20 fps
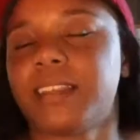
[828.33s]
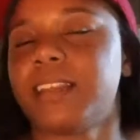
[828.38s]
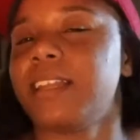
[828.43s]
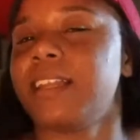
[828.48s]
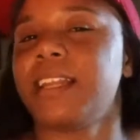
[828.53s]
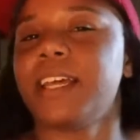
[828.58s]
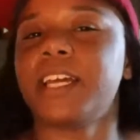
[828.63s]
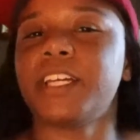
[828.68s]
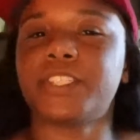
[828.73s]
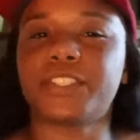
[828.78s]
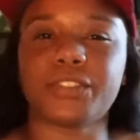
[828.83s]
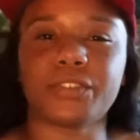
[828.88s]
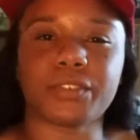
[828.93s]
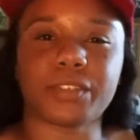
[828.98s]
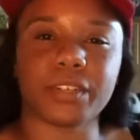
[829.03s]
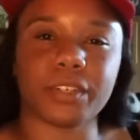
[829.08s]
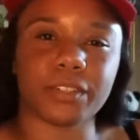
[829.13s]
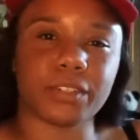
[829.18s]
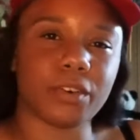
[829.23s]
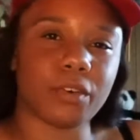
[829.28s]
the least you
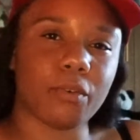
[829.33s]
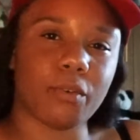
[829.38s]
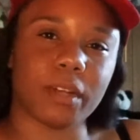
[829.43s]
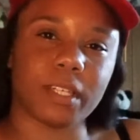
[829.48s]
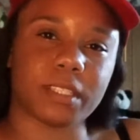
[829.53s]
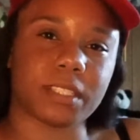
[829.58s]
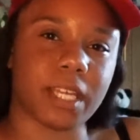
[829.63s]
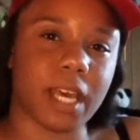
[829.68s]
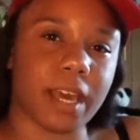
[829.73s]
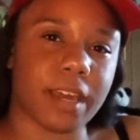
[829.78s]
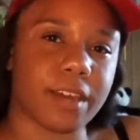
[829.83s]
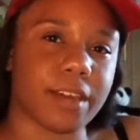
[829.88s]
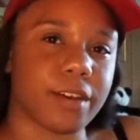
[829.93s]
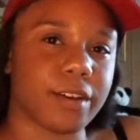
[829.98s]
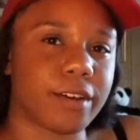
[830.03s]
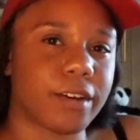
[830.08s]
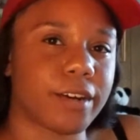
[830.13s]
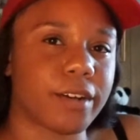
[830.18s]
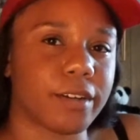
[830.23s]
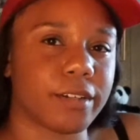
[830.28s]
could do is take
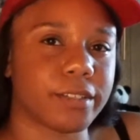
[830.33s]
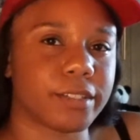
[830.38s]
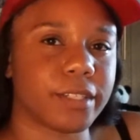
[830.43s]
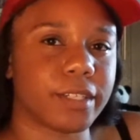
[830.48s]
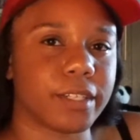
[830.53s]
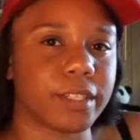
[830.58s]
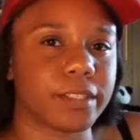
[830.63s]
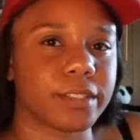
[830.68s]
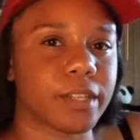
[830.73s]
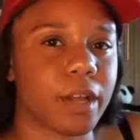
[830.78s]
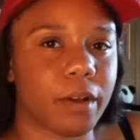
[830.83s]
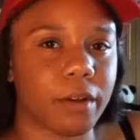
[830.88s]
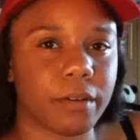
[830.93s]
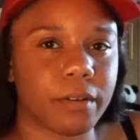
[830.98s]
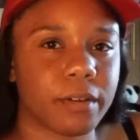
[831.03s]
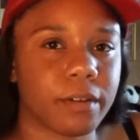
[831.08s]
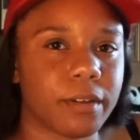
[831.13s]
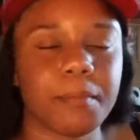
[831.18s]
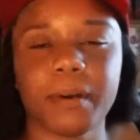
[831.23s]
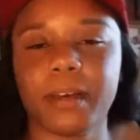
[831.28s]
your girl to the store.
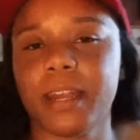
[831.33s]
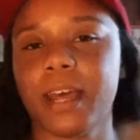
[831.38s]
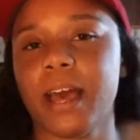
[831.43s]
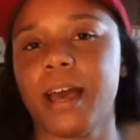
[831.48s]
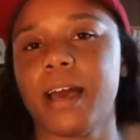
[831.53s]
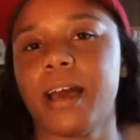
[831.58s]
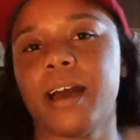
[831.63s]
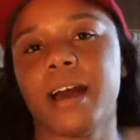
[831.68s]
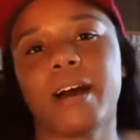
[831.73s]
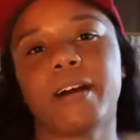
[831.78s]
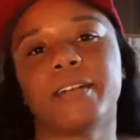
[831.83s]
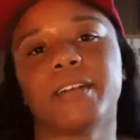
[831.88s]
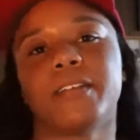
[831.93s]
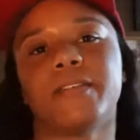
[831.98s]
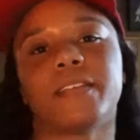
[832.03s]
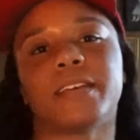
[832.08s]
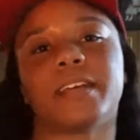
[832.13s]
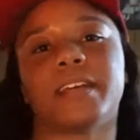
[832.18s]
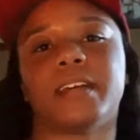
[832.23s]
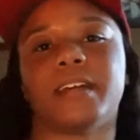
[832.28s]
But I don't
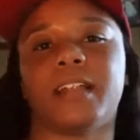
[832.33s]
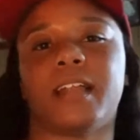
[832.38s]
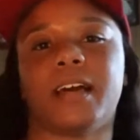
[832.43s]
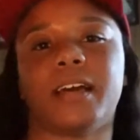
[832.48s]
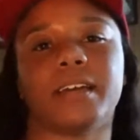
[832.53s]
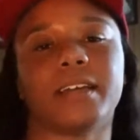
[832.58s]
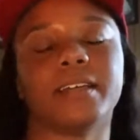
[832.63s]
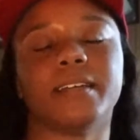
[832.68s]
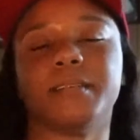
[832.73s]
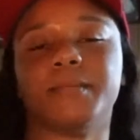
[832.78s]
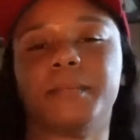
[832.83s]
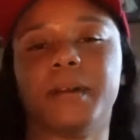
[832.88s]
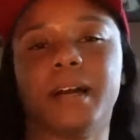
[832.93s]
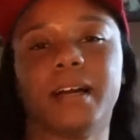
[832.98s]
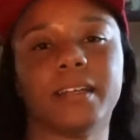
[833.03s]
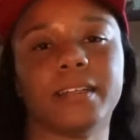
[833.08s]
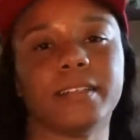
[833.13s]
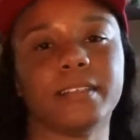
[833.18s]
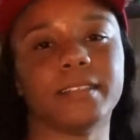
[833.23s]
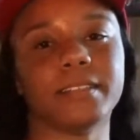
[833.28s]
even care. Like, it don't
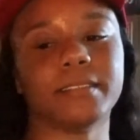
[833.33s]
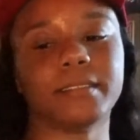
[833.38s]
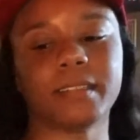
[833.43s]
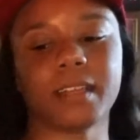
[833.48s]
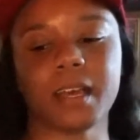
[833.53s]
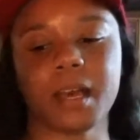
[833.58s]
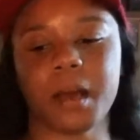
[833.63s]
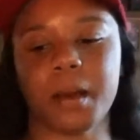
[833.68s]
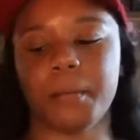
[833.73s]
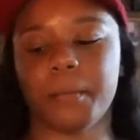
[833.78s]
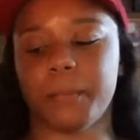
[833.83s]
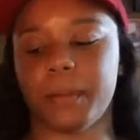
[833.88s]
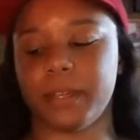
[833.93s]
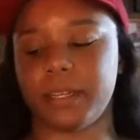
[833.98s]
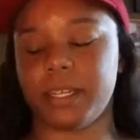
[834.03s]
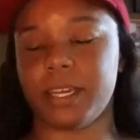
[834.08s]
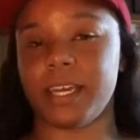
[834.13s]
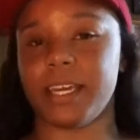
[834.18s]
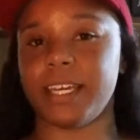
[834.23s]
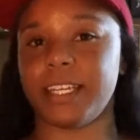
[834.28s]
matter.
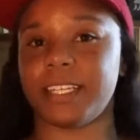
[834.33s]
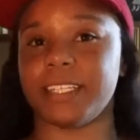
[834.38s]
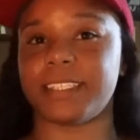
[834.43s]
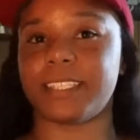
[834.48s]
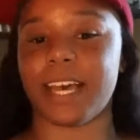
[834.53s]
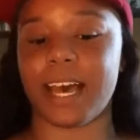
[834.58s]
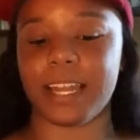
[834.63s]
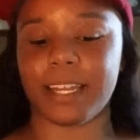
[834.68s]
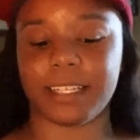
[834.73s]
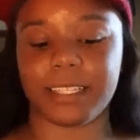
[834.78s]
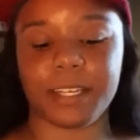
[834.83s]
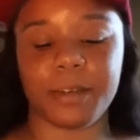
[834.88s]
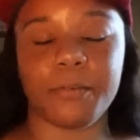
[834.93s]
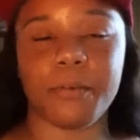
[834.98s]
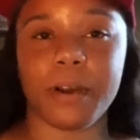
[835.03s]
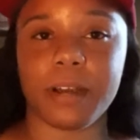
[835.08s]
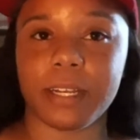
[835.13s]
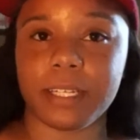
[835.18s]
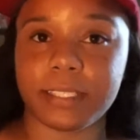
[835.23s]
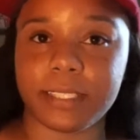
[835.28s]
But then he decided he
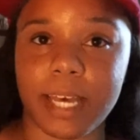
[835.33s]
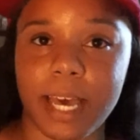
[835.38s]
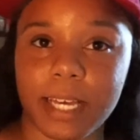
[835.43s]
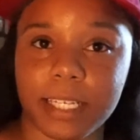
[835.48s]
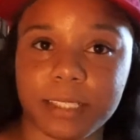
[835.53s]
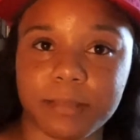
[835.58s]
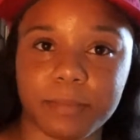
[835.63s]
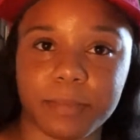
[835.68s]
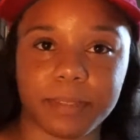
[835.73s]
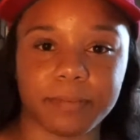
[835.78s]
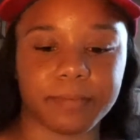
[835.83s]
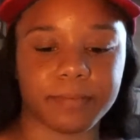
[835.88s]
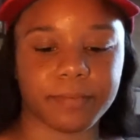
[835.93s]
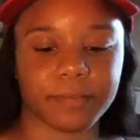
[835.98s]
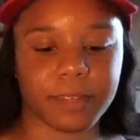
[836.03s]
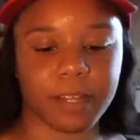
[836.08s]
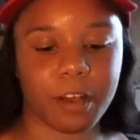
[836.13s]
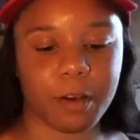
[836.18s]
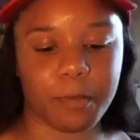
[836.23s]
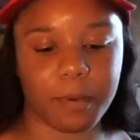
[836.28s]
wanted to text me.
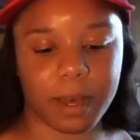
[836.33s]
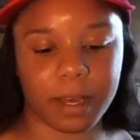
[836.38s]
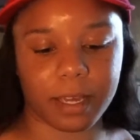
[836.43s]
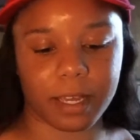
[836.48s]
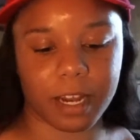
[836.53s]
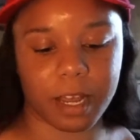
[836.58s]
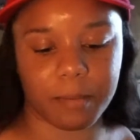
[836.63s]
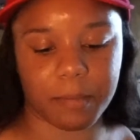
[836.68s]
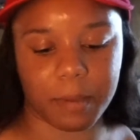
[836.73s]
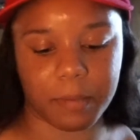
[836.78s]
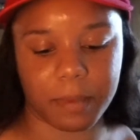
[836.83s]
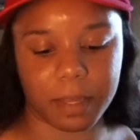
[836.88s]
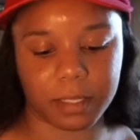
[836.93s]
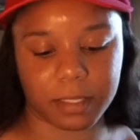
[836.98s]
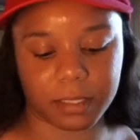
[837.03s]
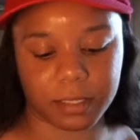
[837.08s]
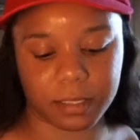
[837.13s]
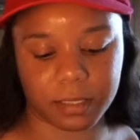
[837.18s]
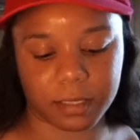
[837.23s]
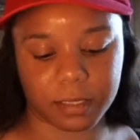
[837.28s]
Hope I didn't get out my
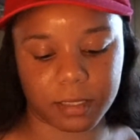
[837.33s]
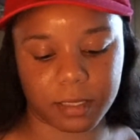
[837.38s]
messages.